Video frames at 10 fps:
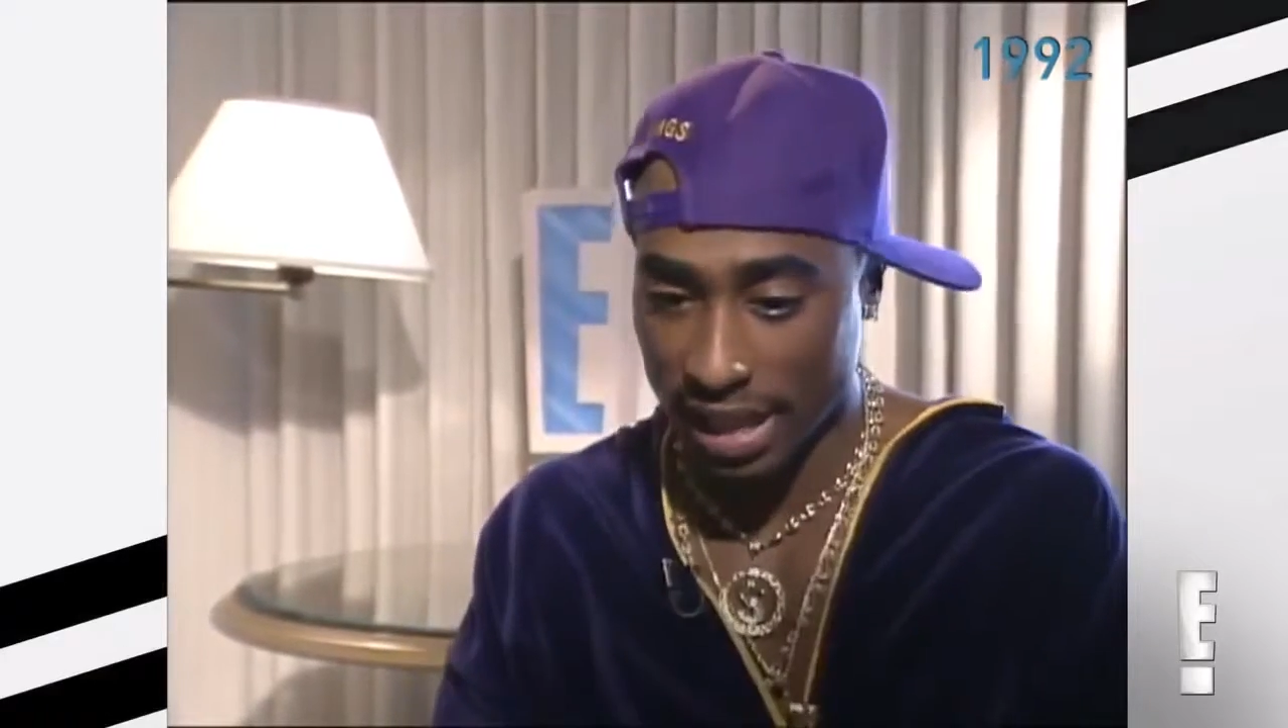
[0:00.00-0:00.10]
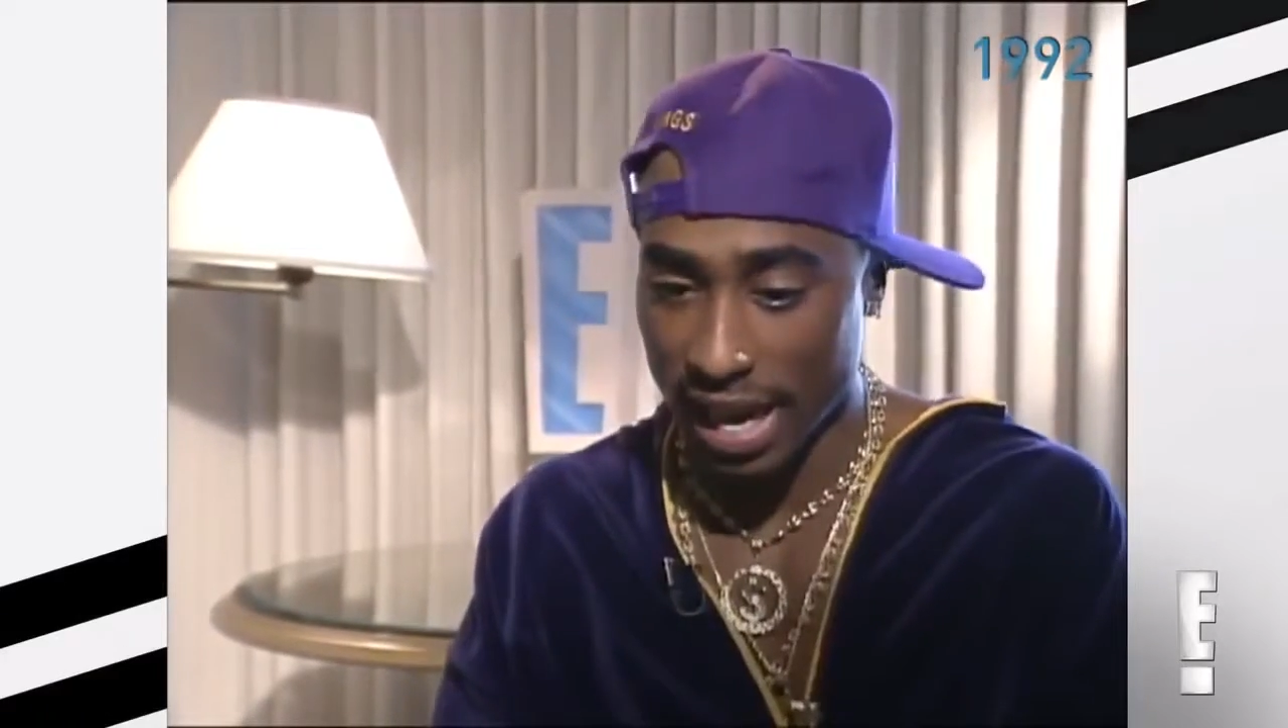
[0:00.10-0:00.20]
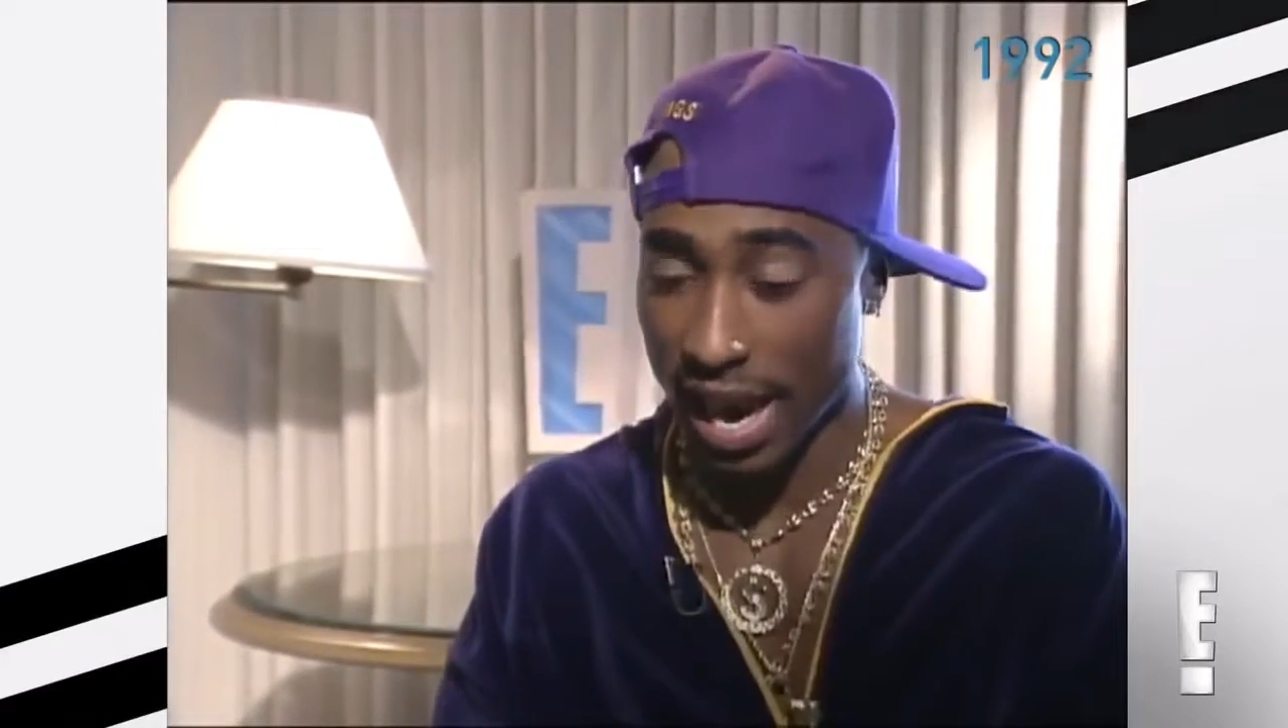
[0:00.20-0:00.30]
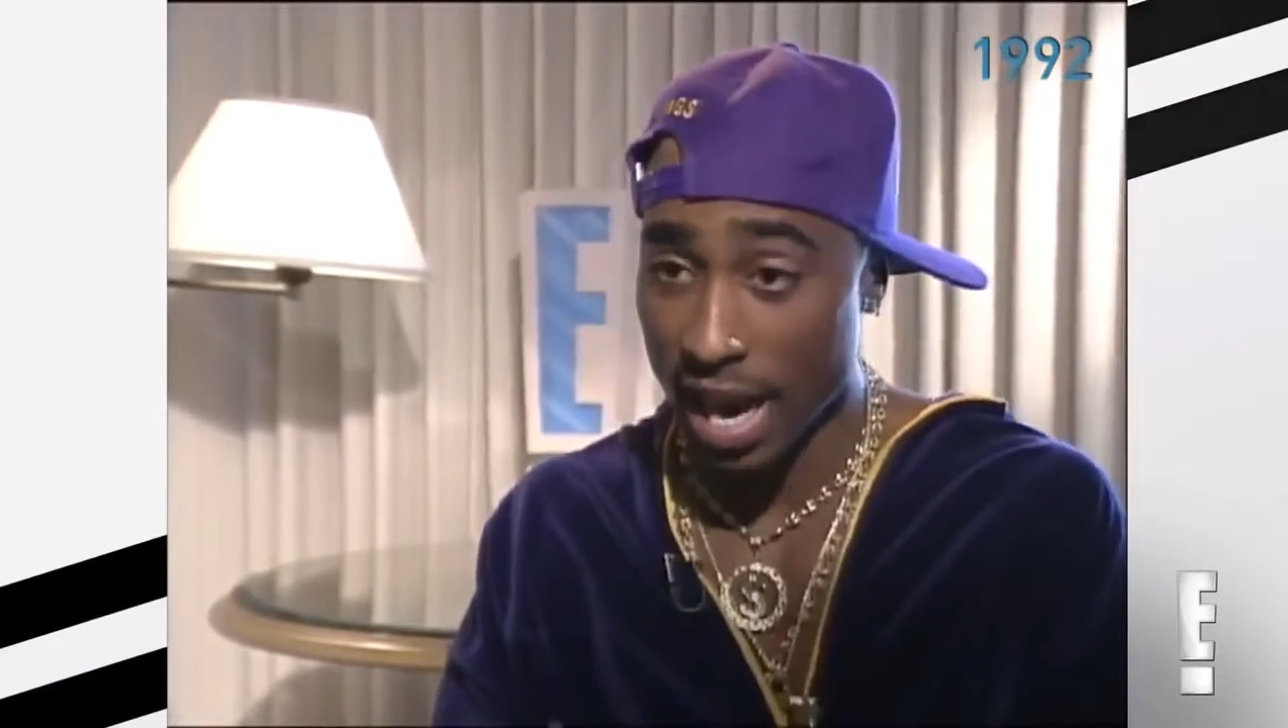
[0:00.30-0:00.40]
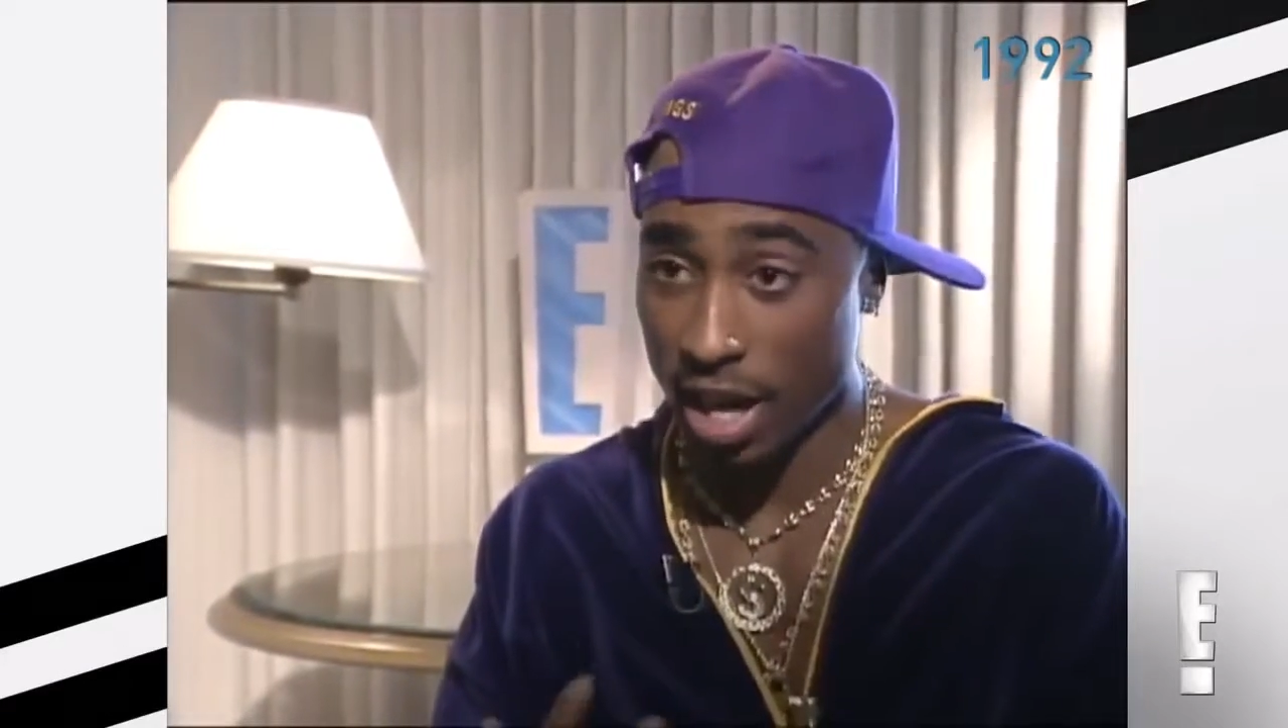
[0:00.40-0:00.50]

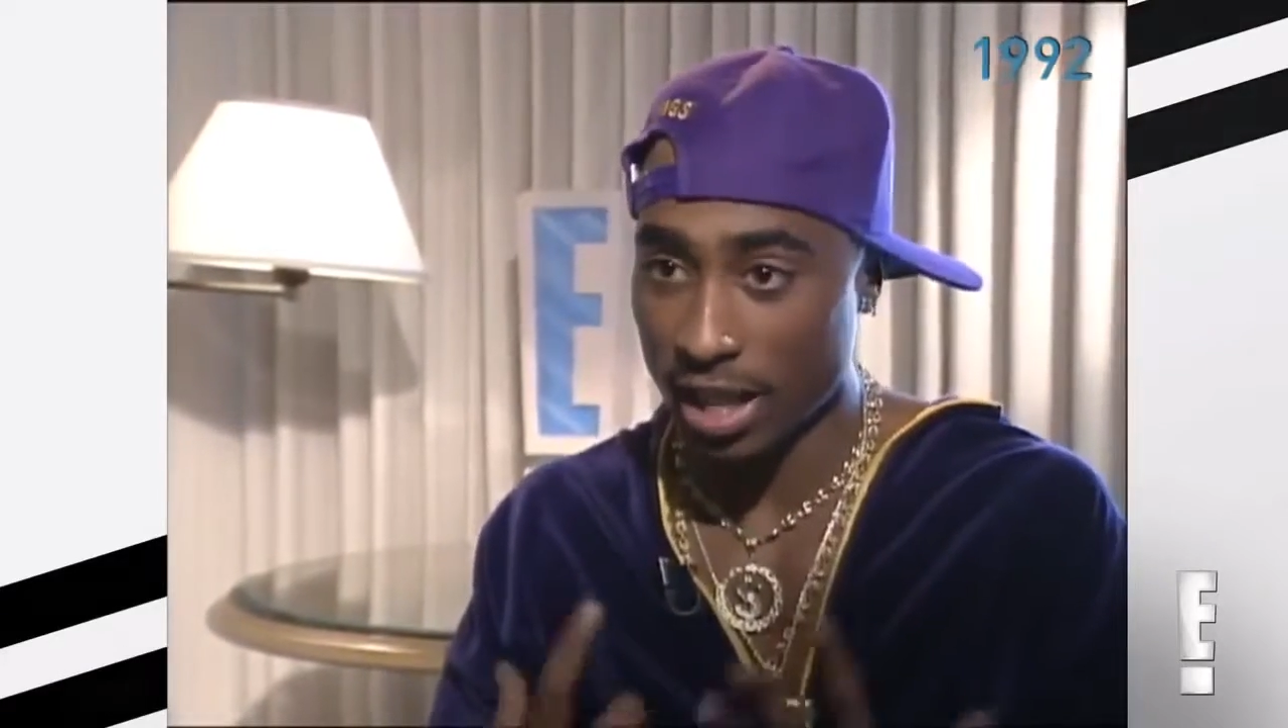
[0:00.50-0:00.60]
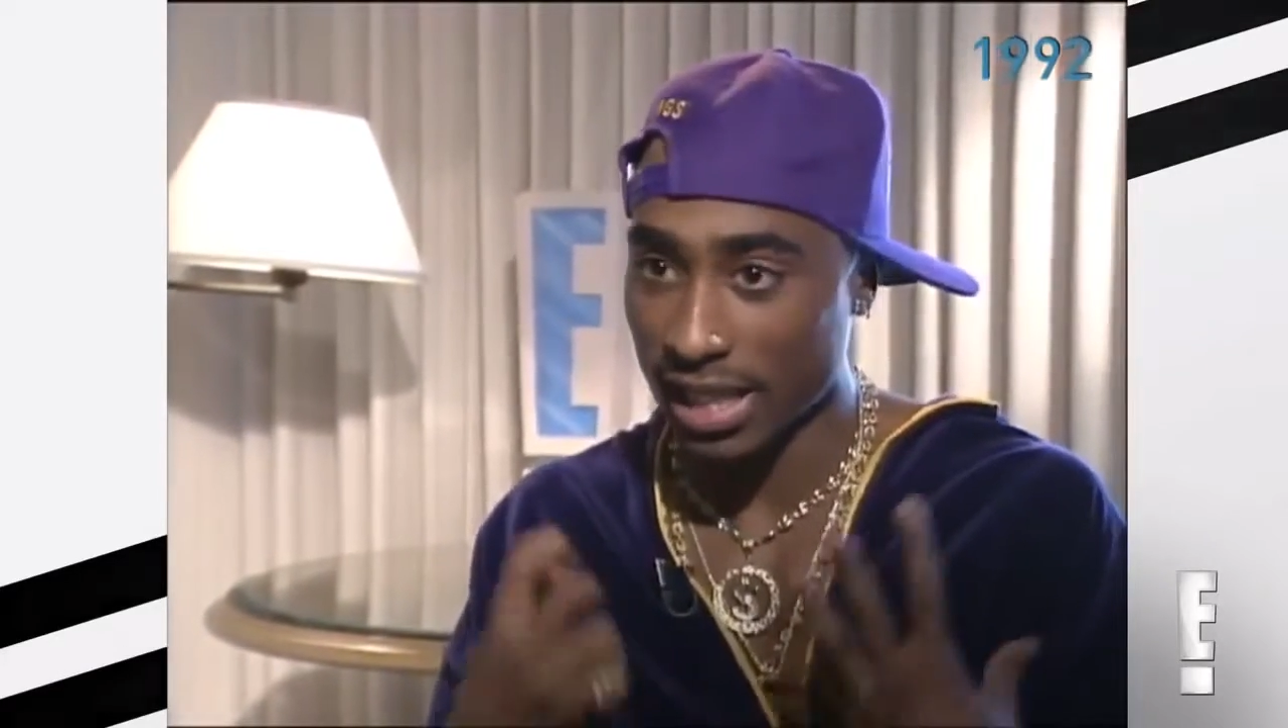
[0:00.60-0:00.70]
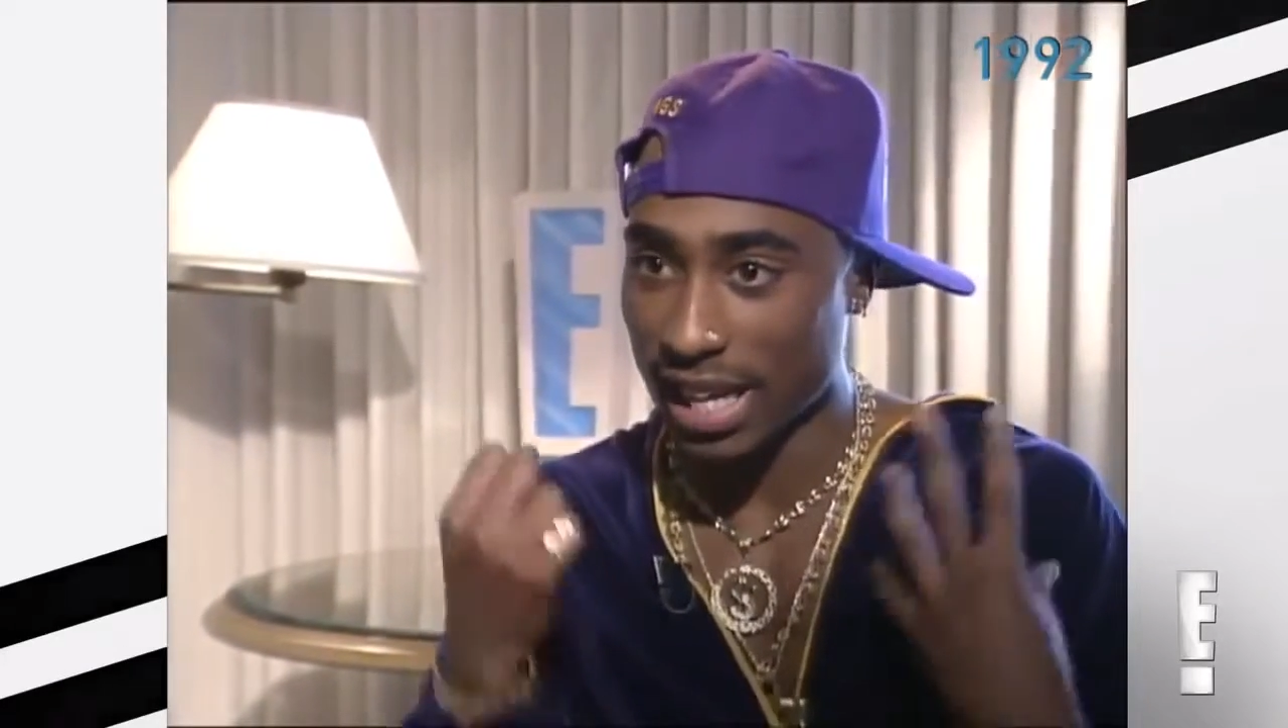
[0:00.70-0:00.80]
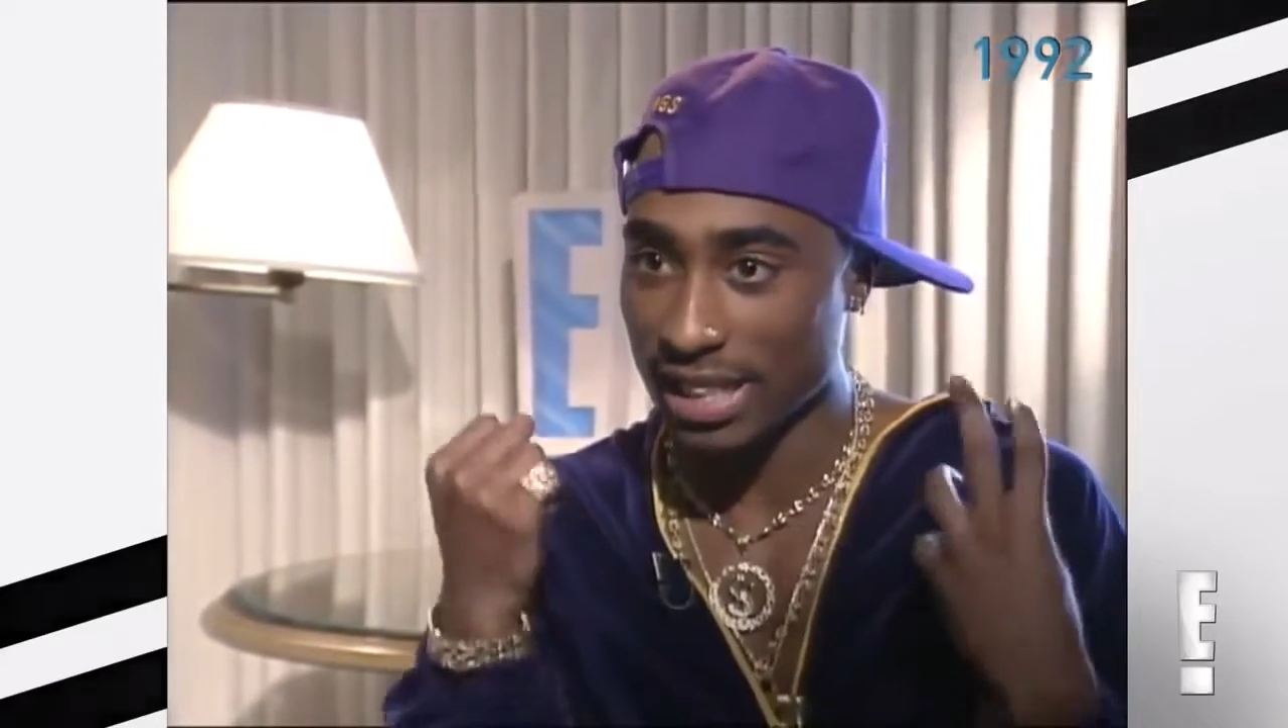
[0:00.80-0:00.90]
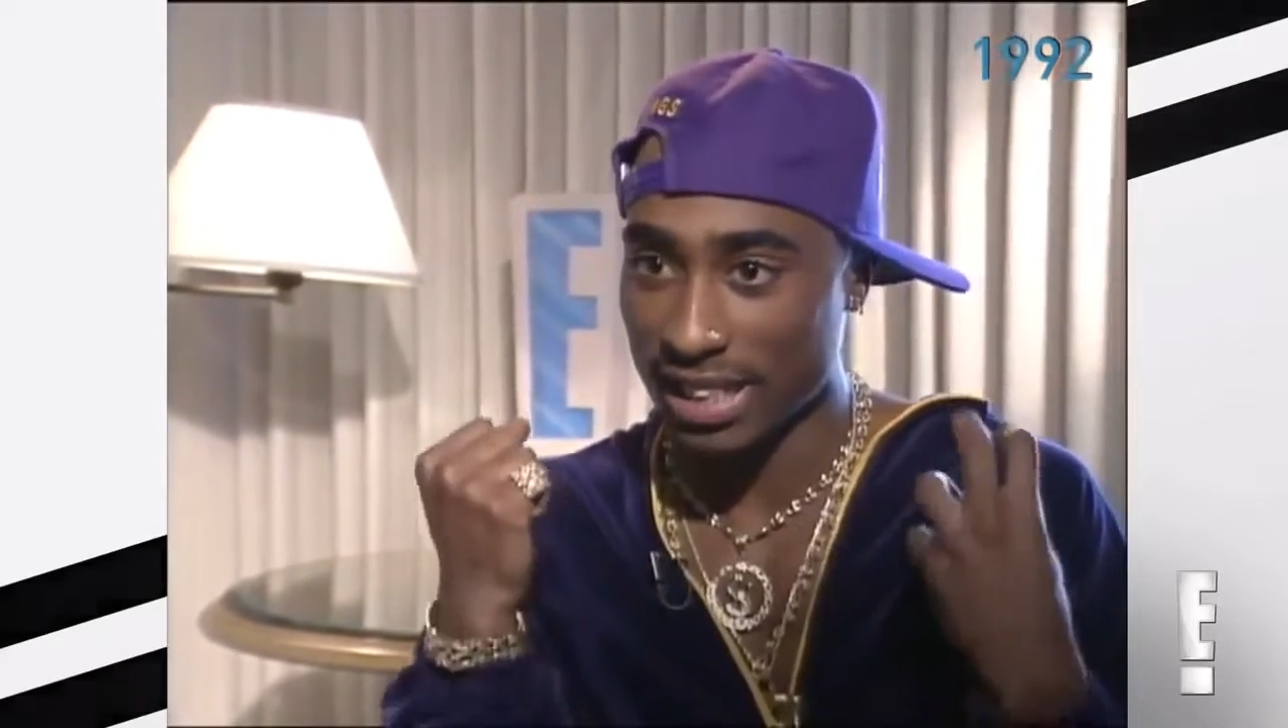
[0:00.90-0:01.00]
that anger because I